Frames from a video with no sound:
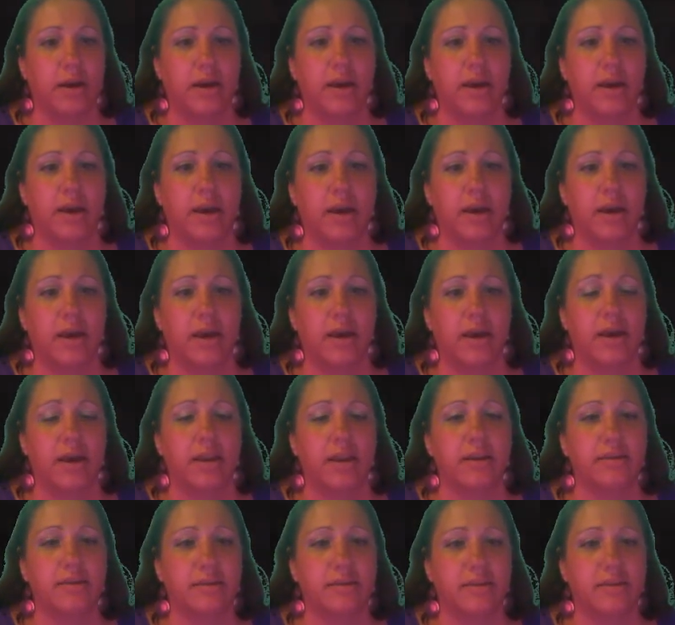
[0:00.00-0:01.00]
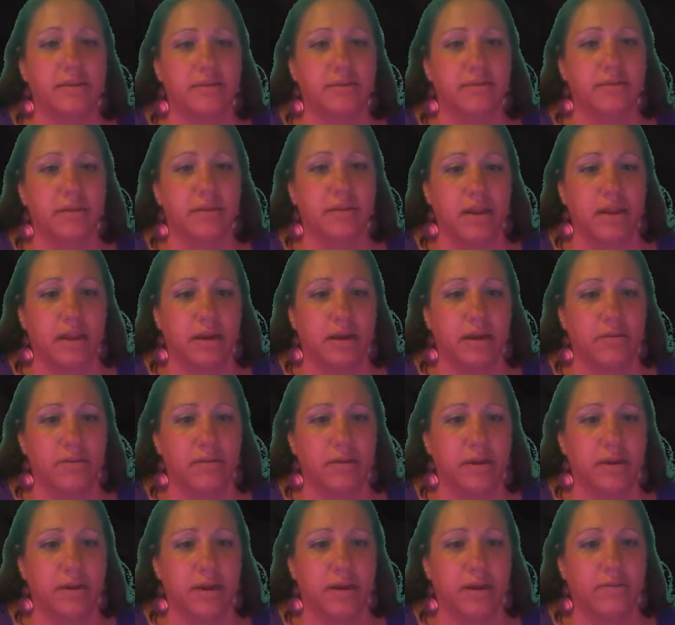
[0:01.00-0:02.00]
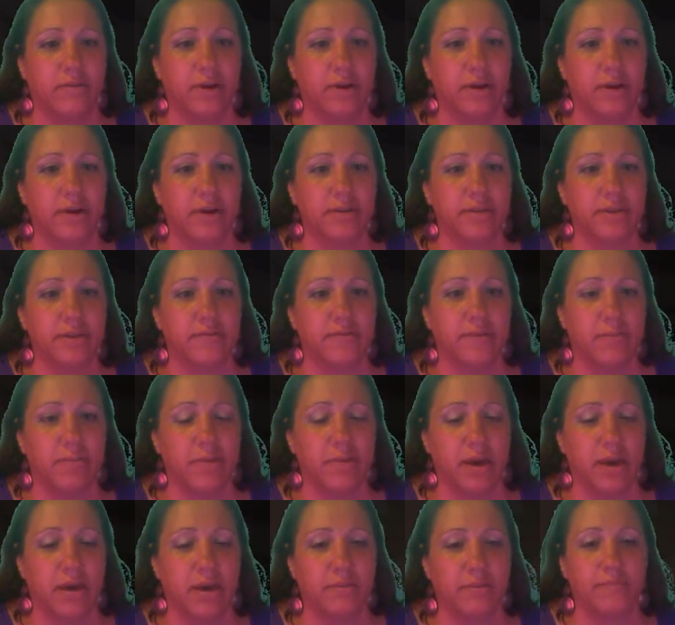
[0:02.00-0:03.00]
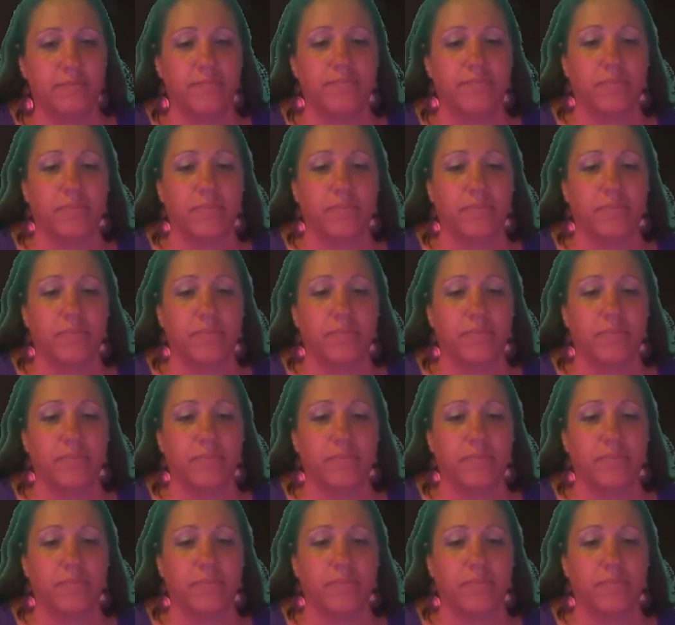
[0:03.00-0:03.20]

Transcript: and just, you know, cover yourself up again.